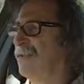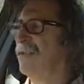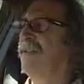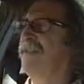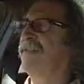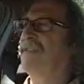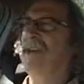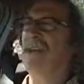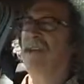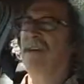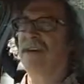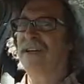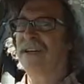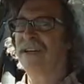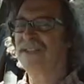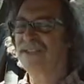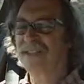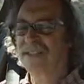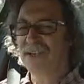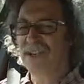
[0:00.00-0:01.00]
if they
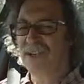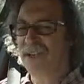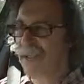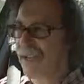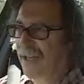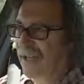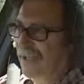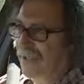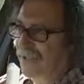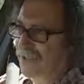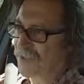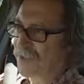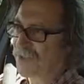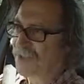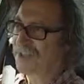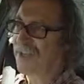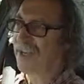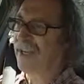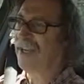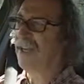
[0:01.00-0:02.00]
like sailing and
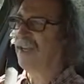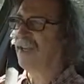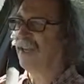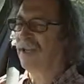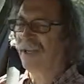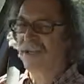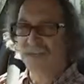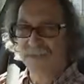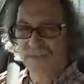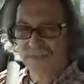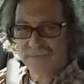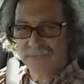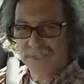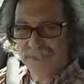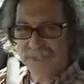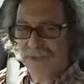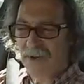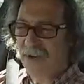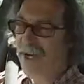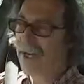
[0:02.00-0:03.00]
skiing and
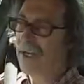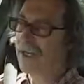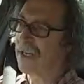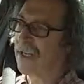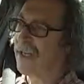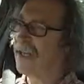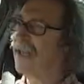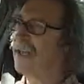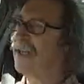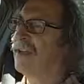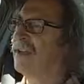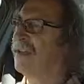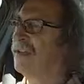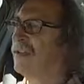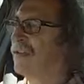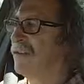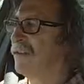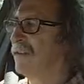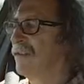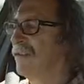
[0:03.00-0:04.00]
cycling and
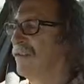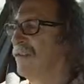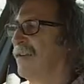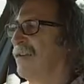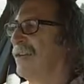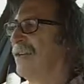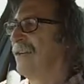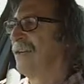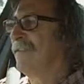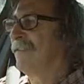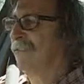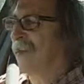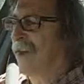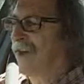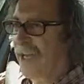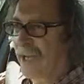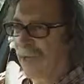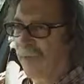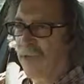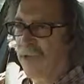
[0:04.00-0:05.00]

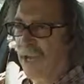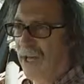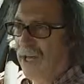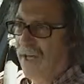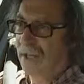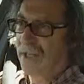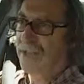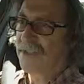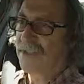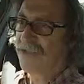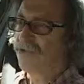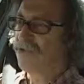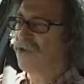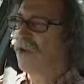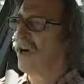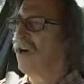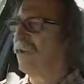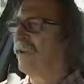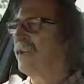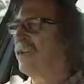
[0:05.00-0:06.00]
flying planes and
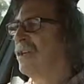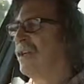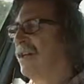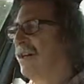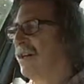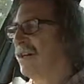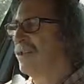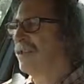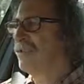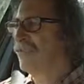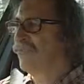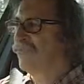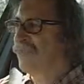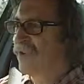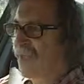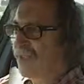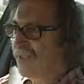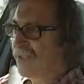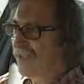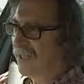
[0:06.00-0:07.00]
driving cars and
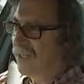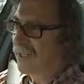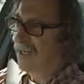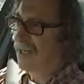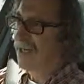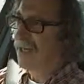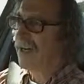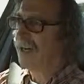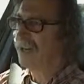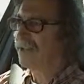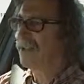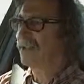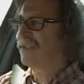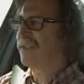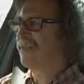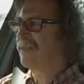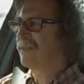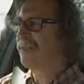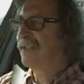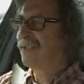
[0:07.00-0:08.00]
racing cars and
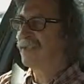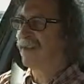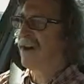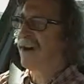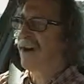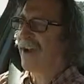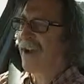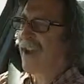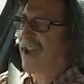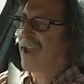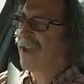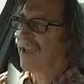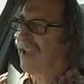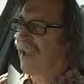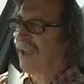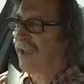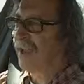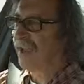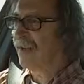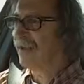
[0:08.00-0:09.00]

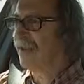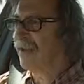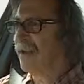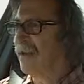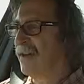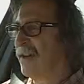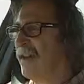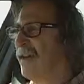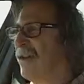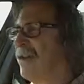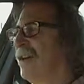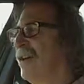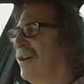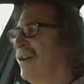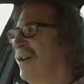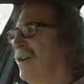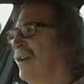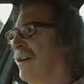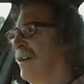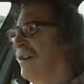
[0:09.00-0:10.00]
kayaking and
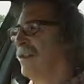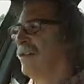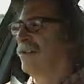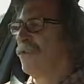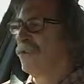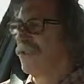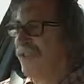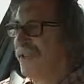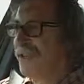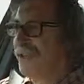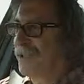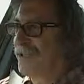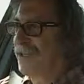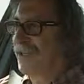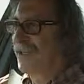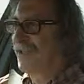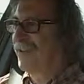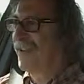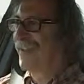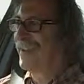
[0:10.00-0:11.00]

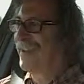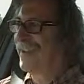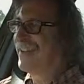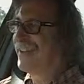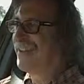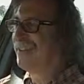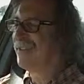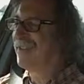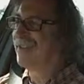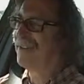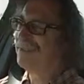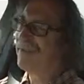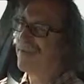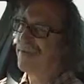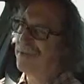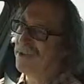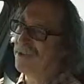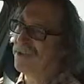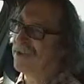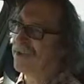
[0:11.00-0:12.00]
orienteering, well,
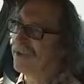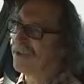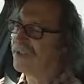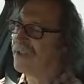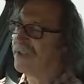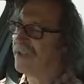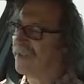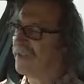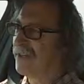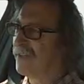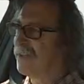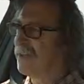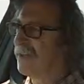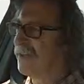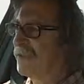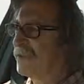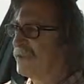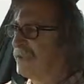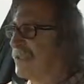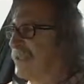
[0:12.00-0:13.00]
maybe orienteering,
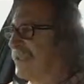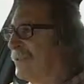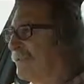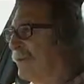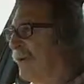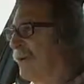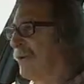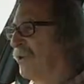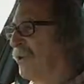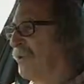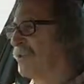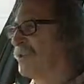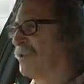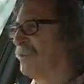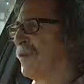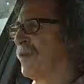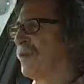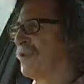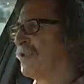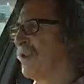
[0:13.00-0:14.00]
maybe not so
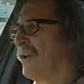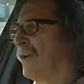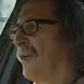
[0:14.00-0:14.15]
much,